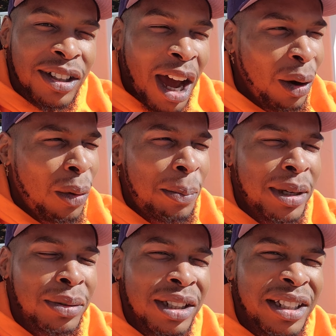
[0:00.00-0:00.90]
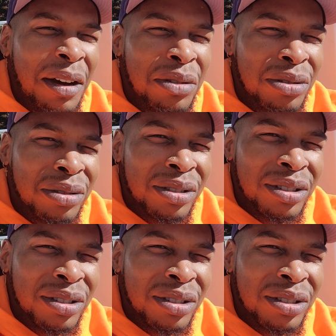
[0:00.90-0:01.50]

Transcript: I don't want to be with the devil.